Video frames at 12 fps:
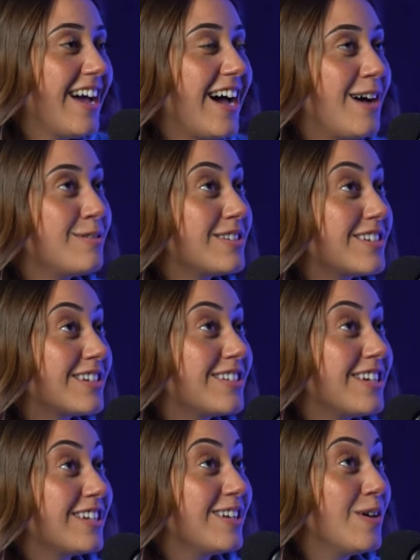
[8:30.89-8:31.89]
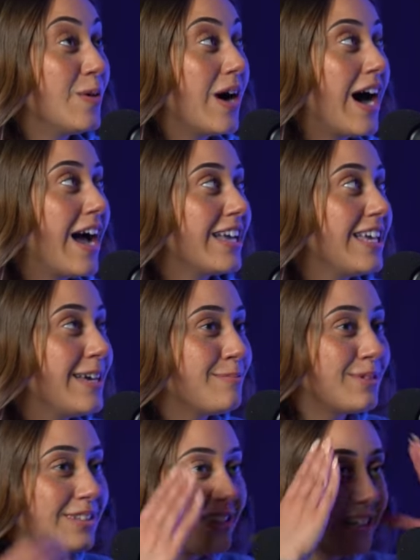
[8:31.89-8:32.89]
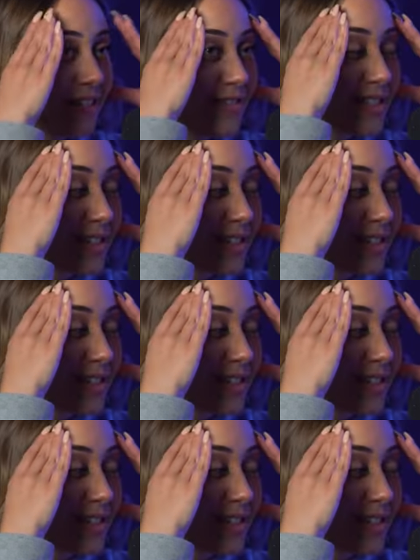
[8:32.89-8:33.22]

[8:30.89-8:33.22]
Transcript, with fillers: I was just like, yo, I can't believe